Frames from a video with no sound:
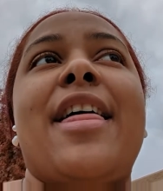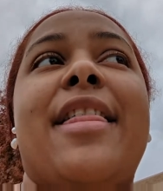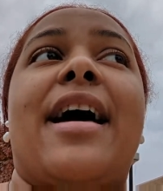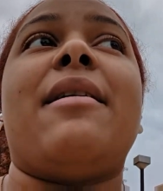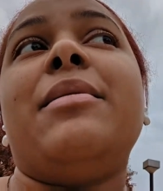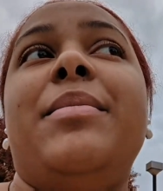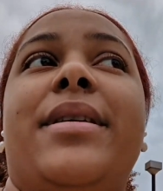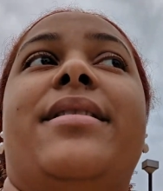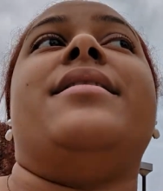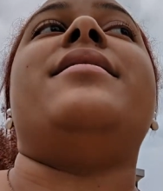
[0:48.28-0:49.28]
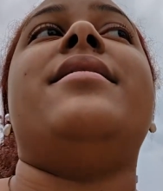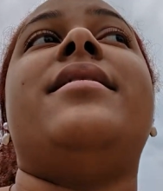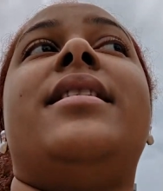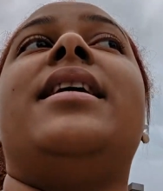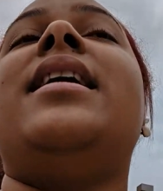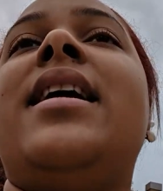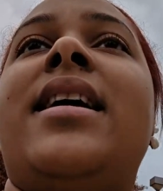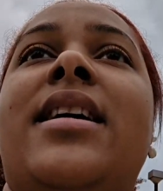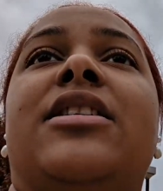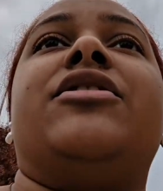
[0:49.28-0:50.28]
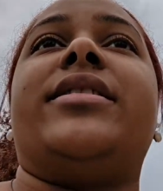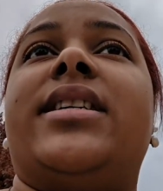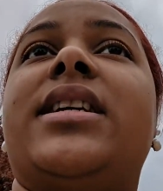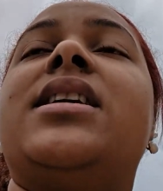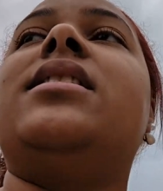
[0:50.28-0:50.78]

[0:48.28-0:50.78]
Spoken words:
That would be interesting.